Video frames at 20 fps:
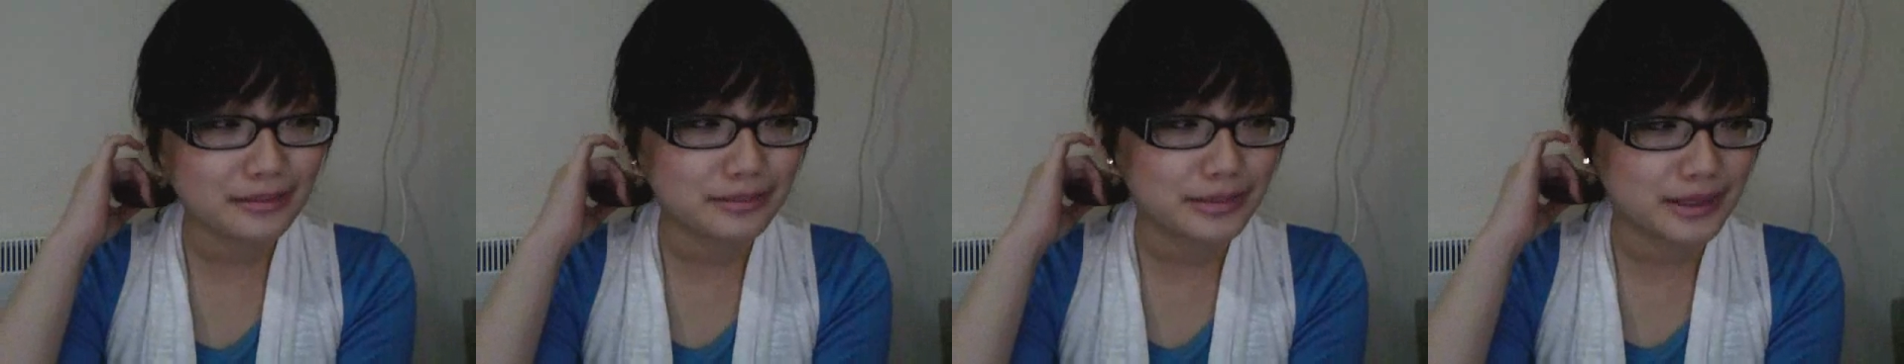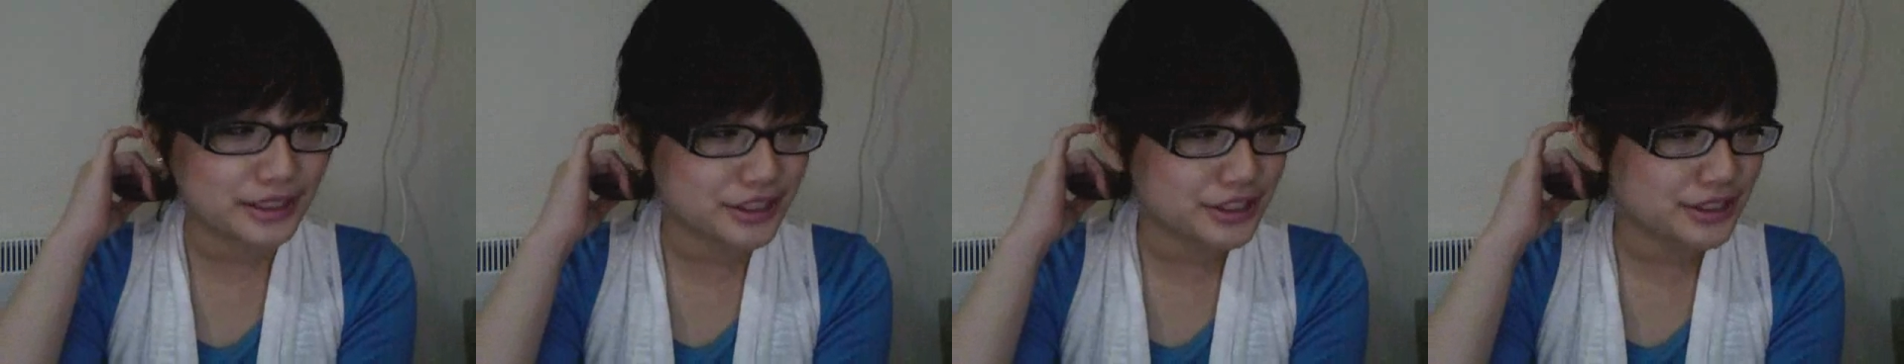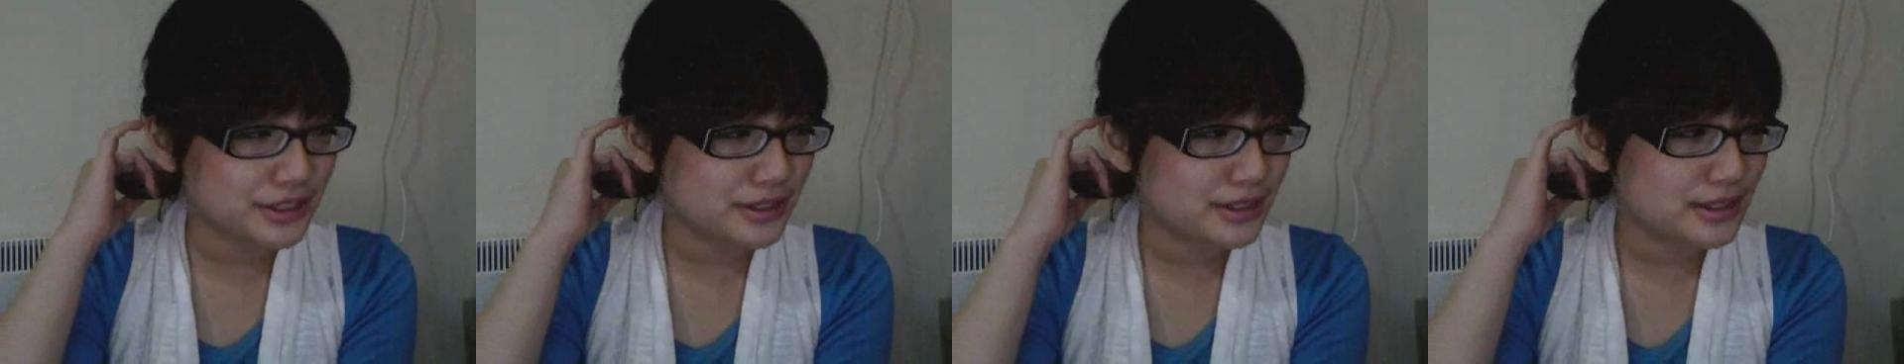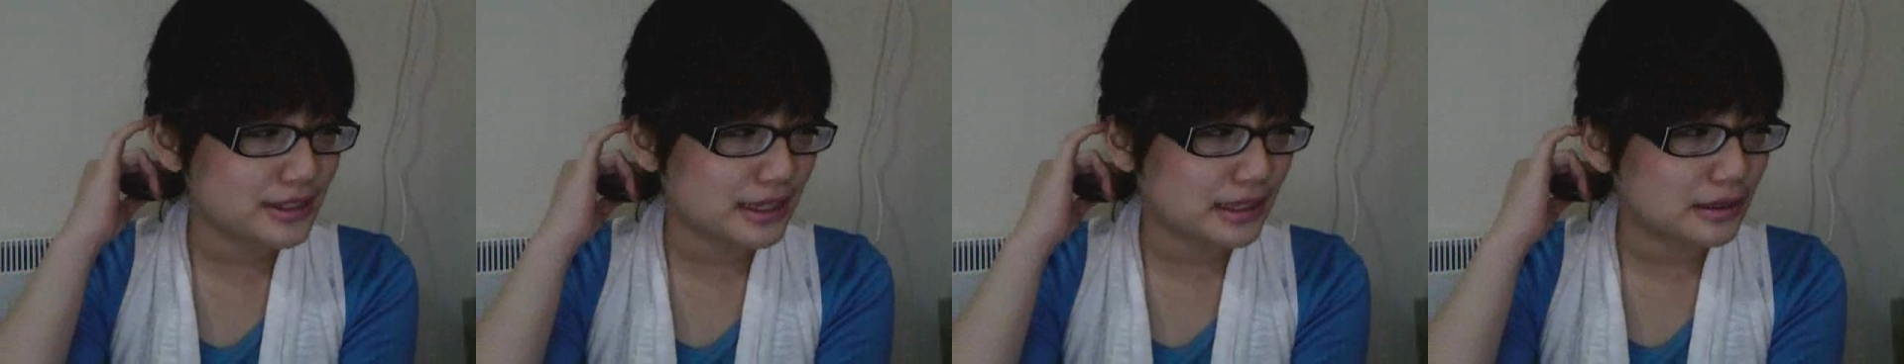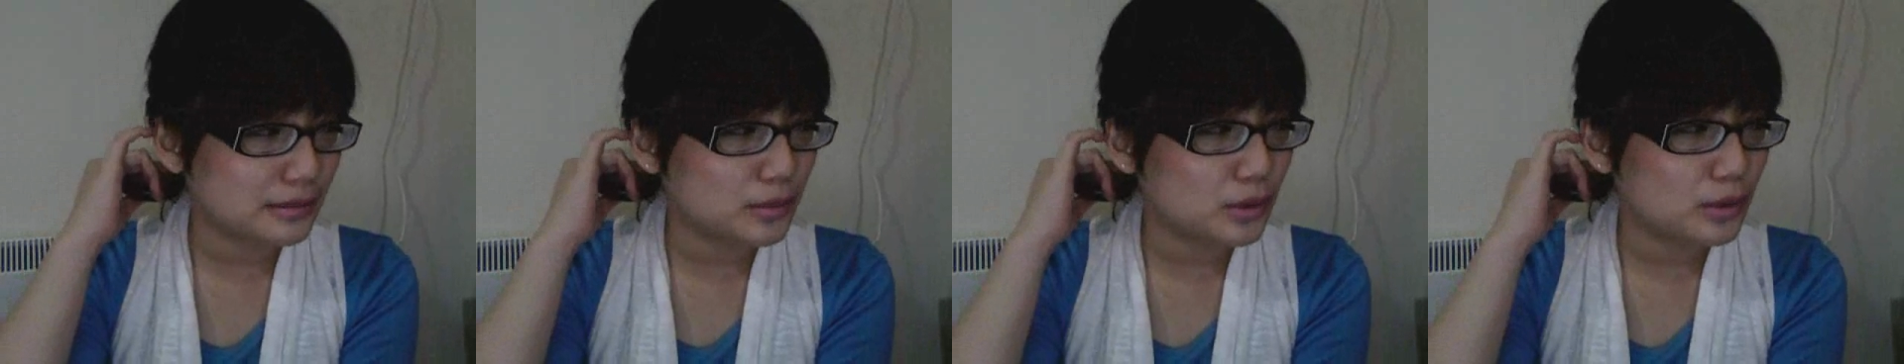blushes
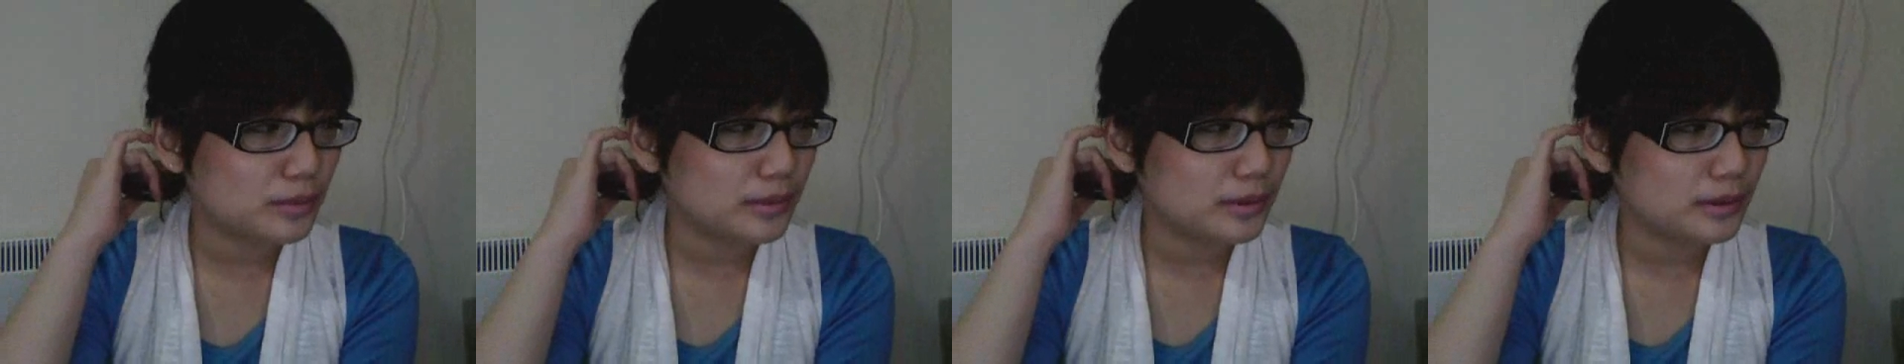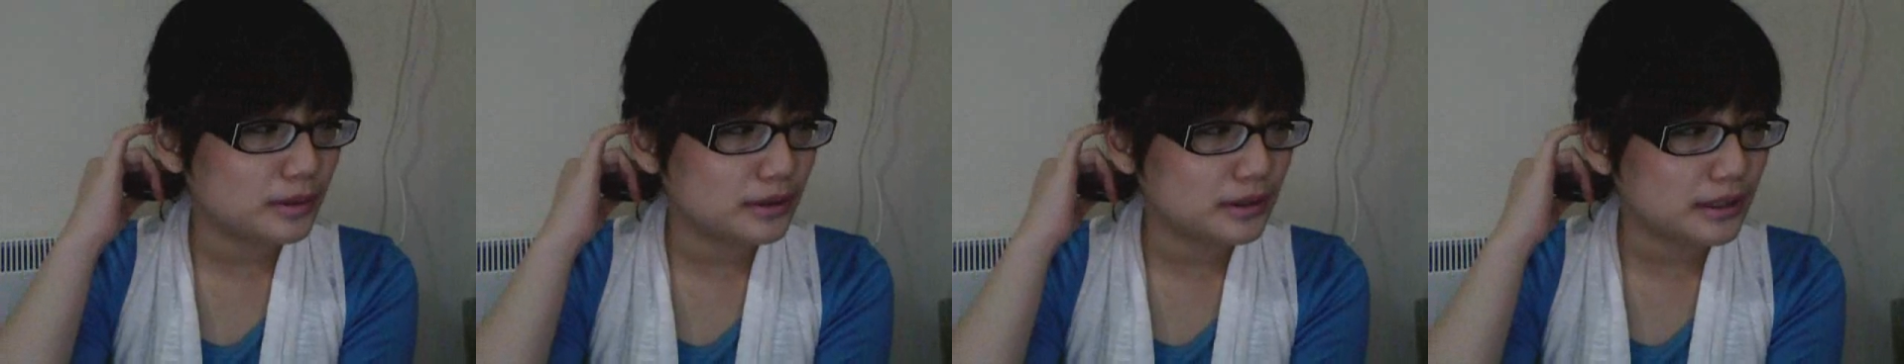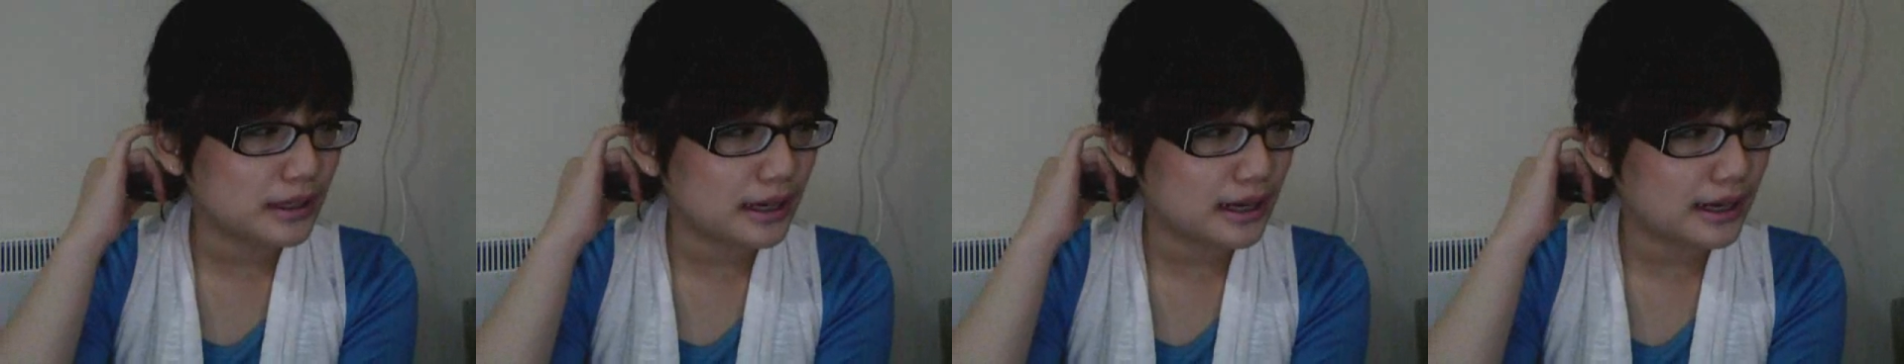at the moment.